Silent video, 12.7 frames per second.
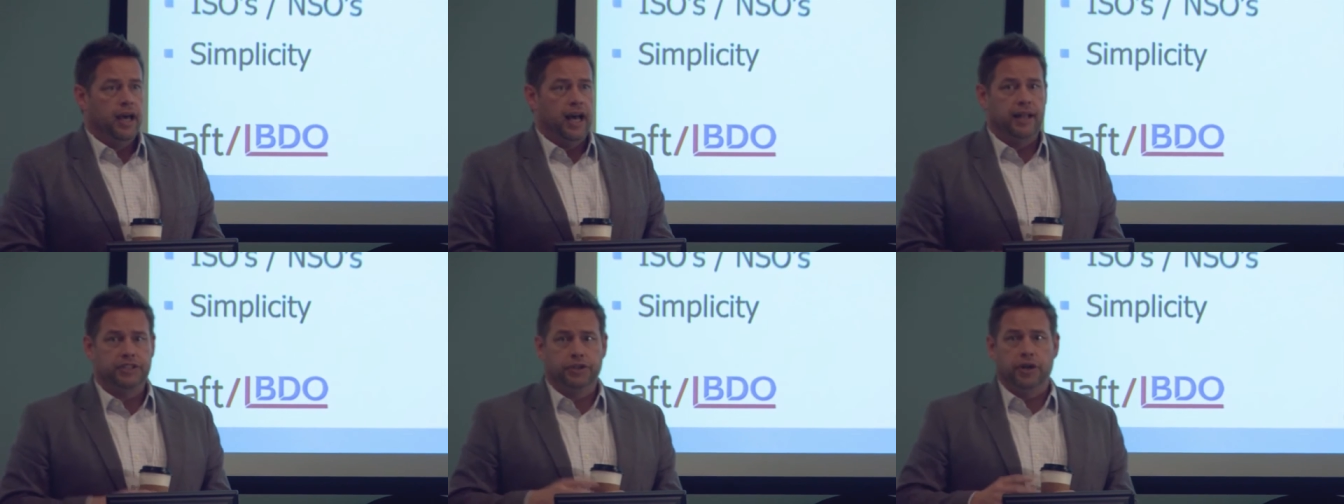
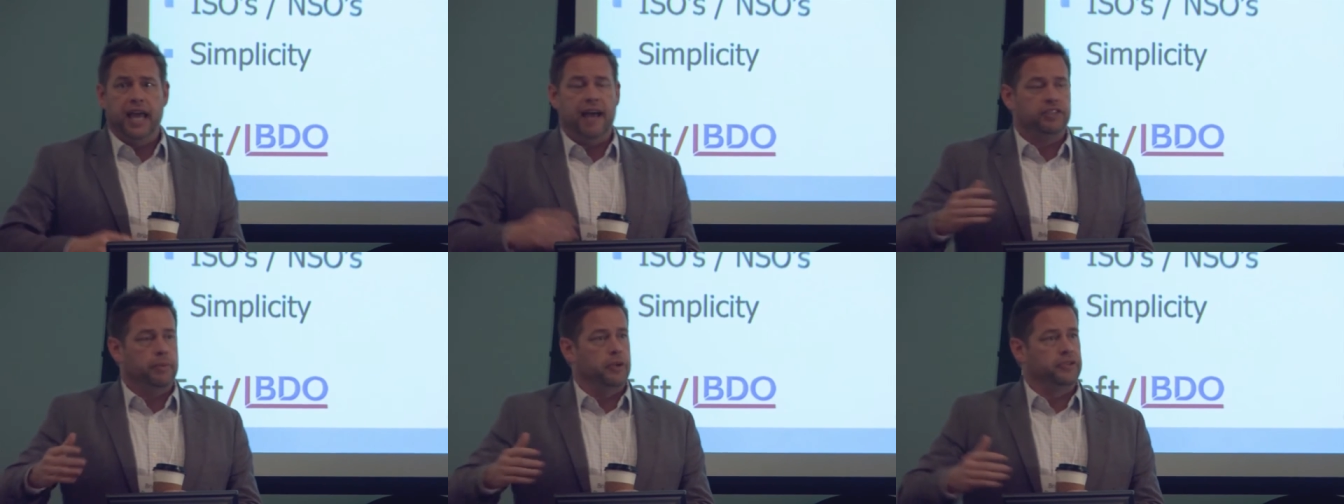Uh, it's good to
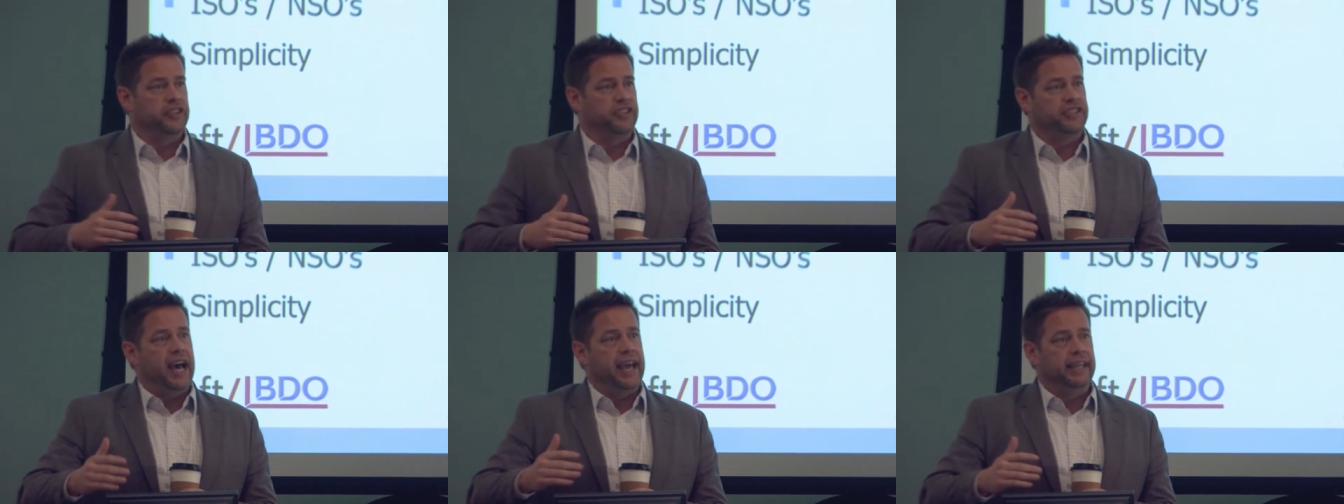have some of those on the
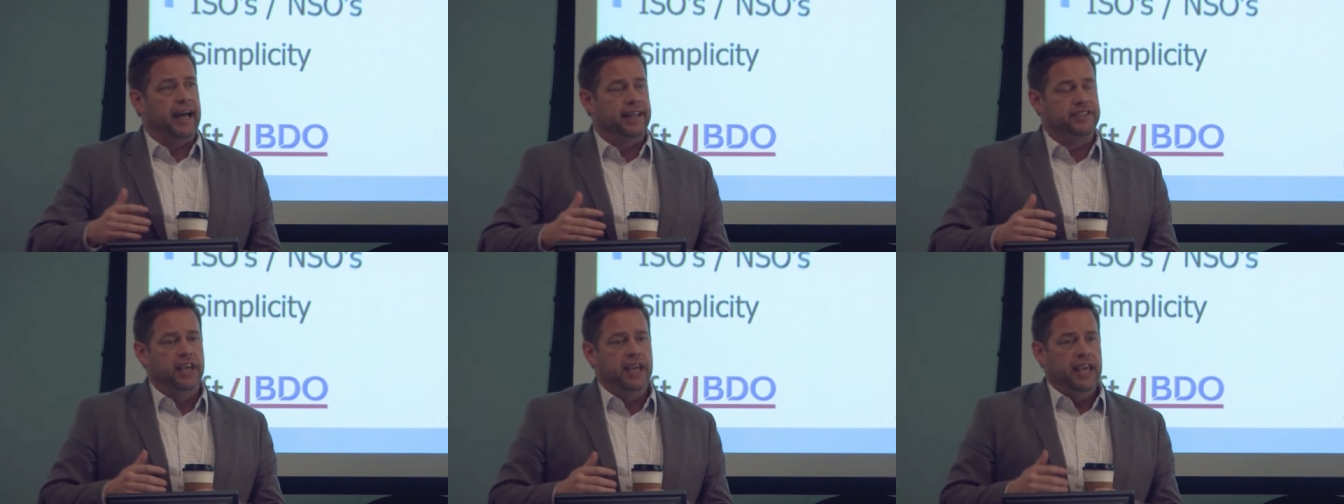
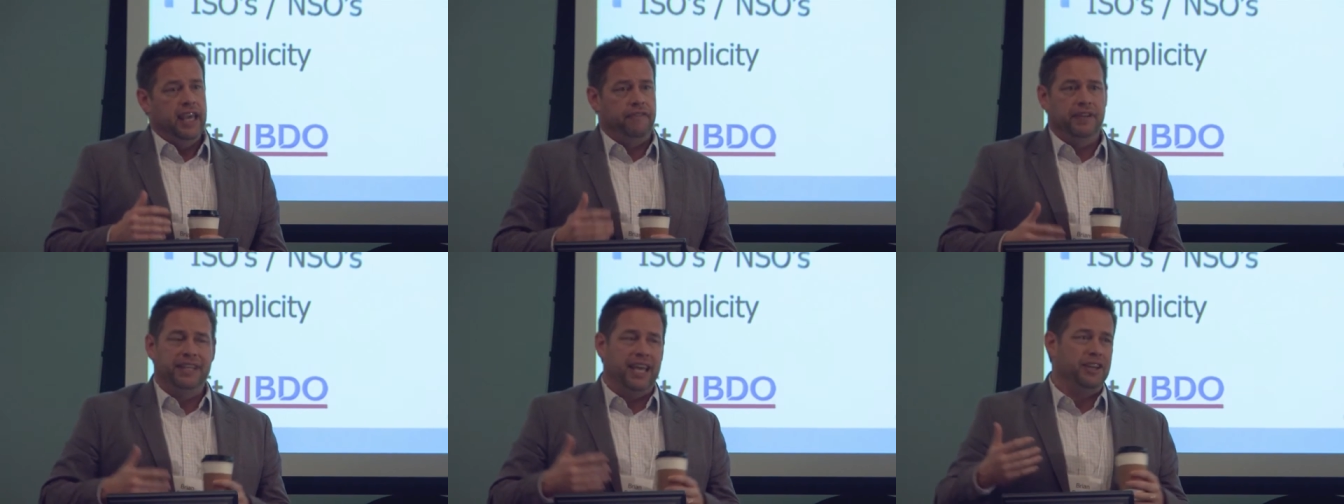sidelines. If
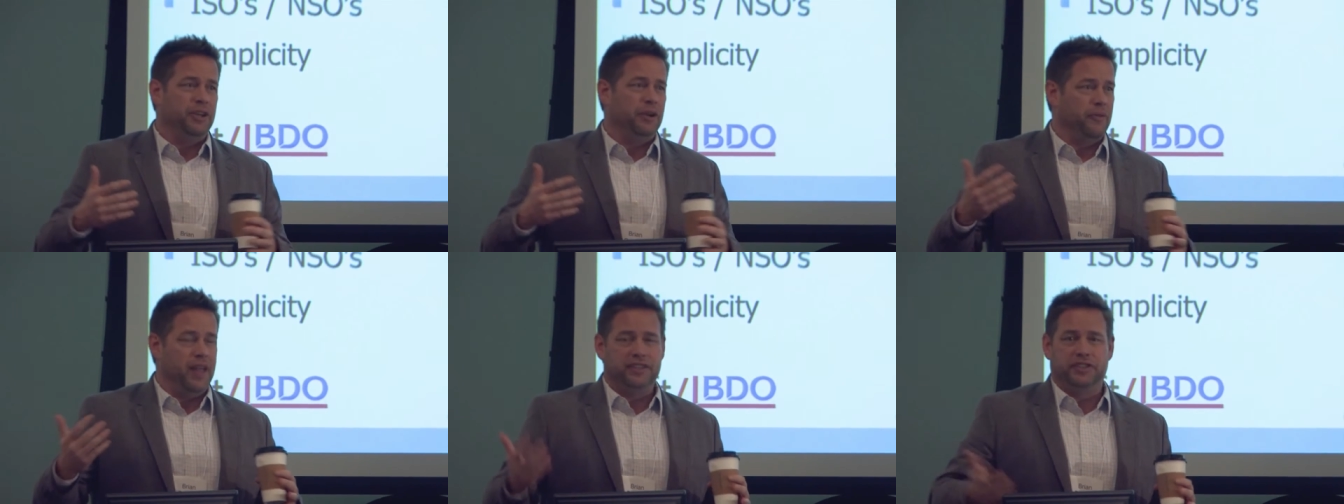it did,
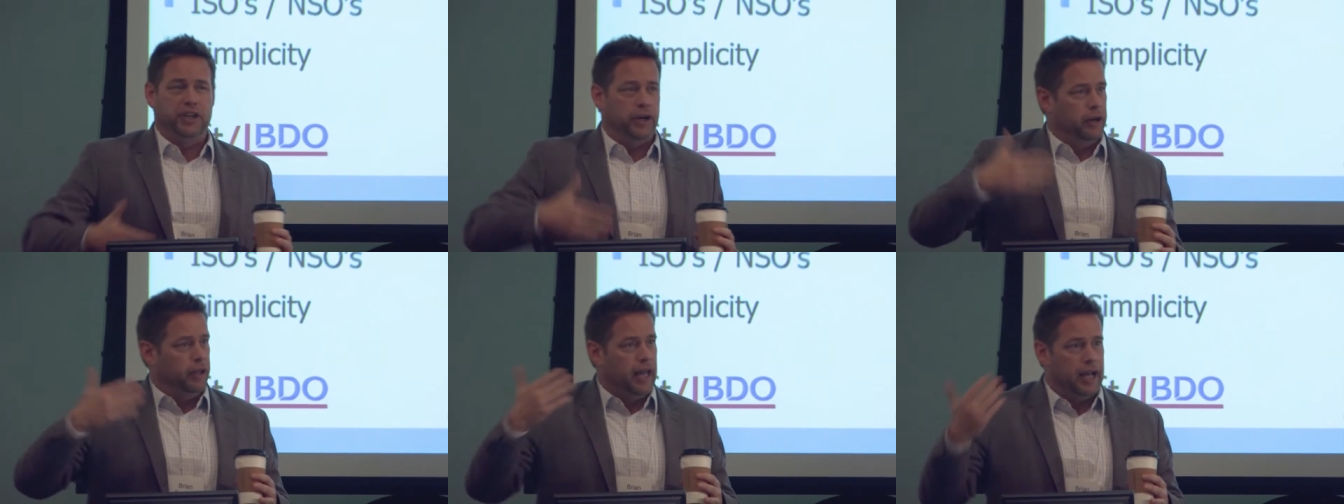you're that
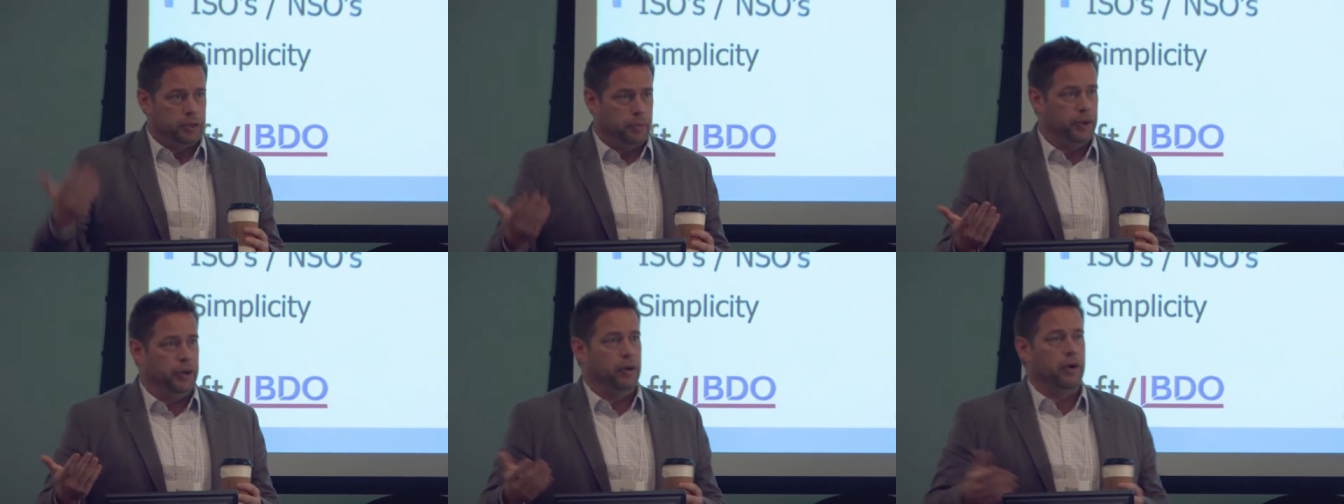serial
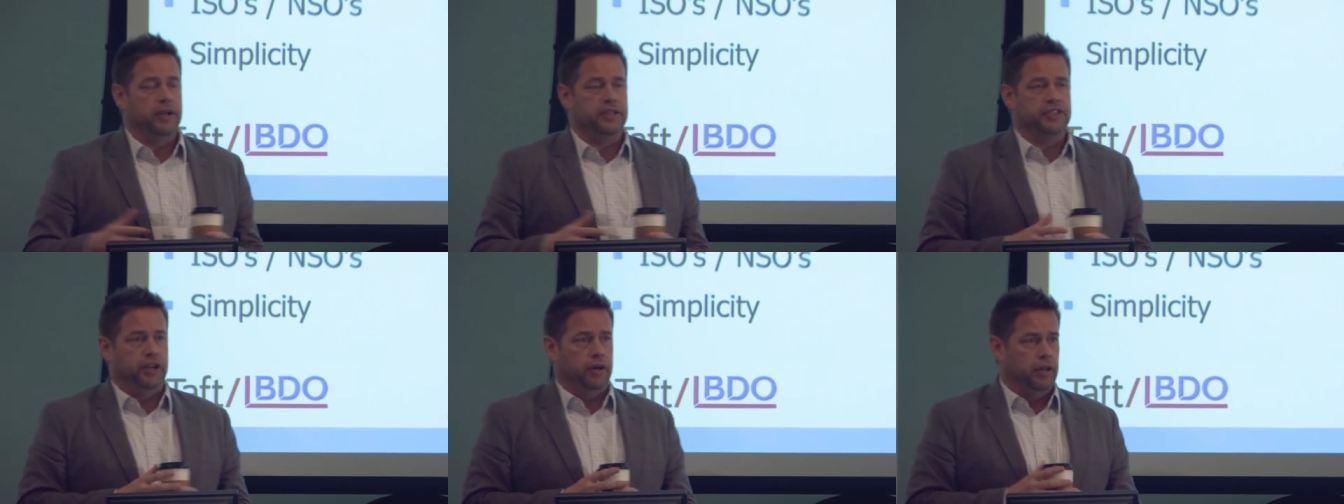entrepreneur and
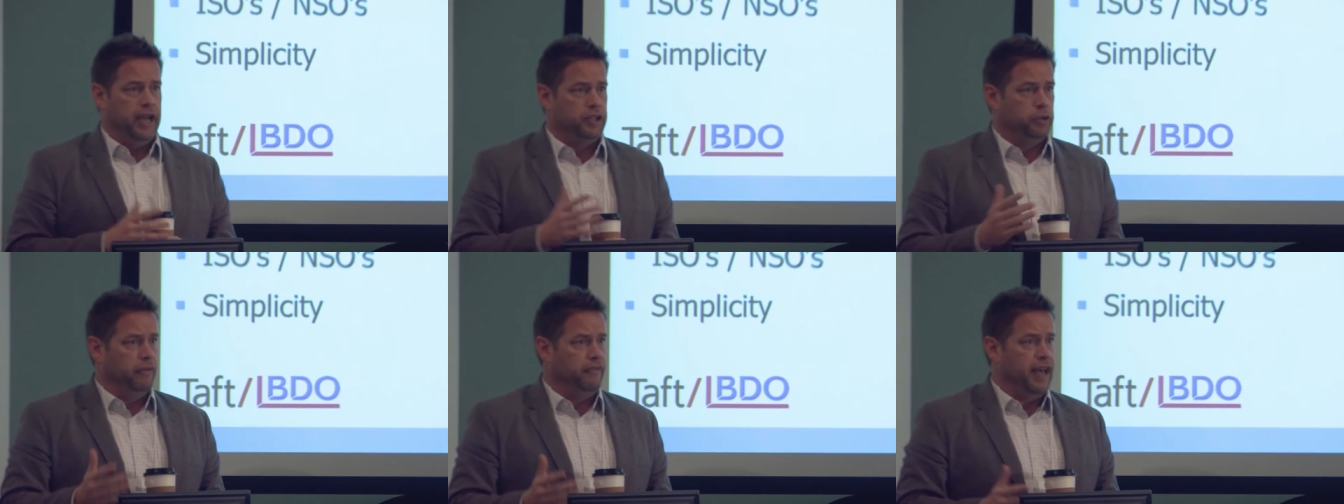serial
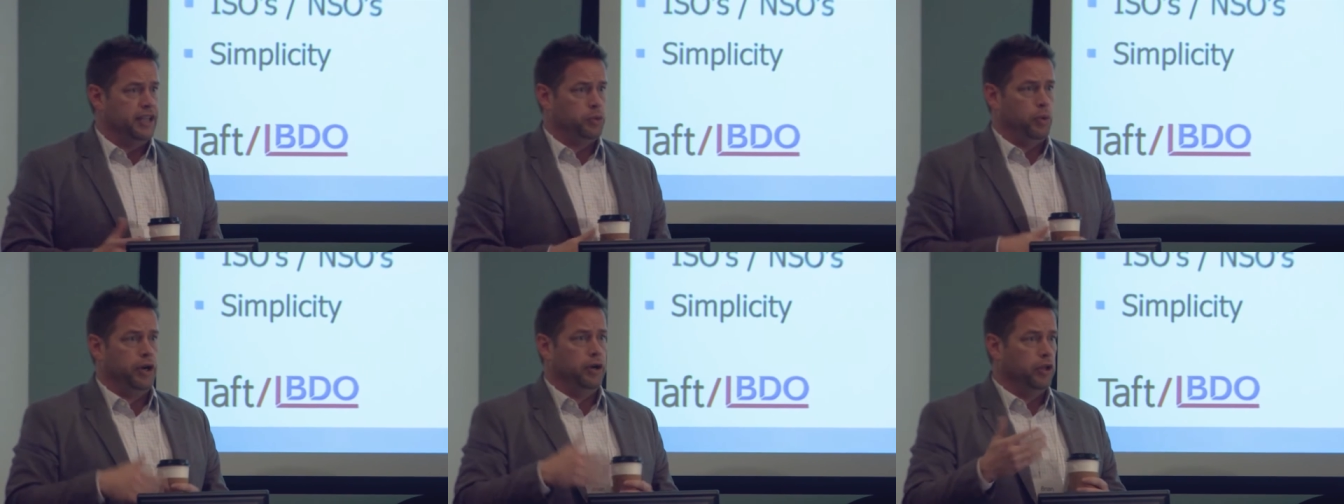angel
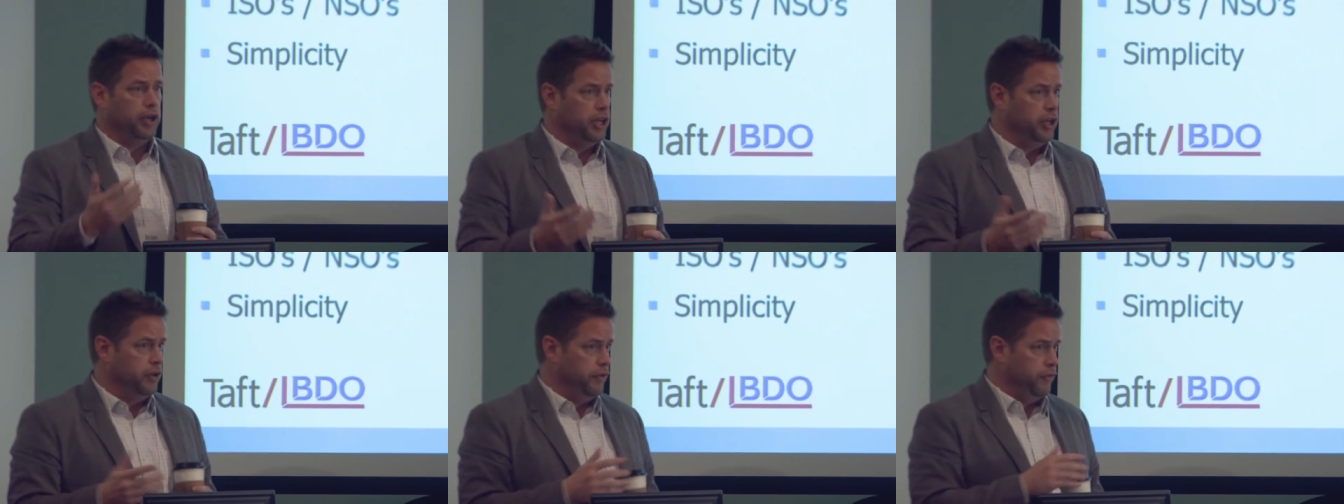investor where you're
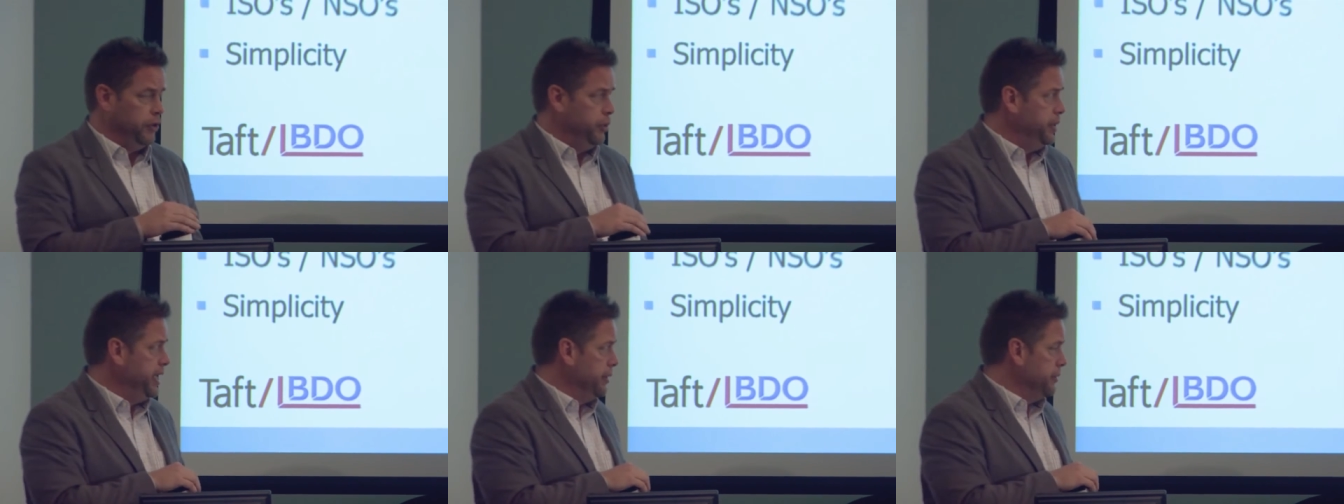looking for
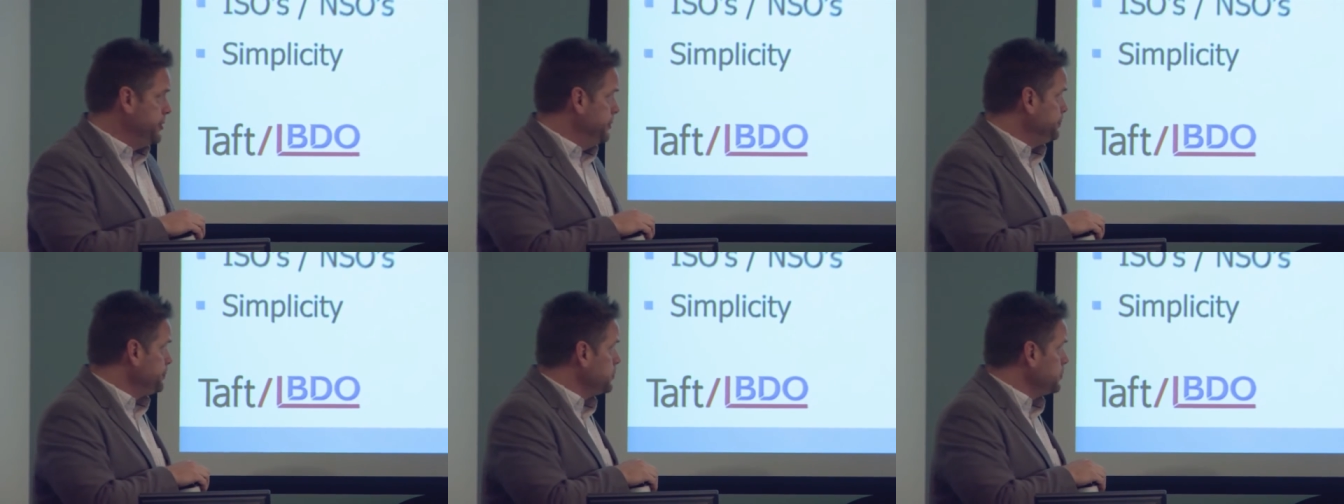new deals.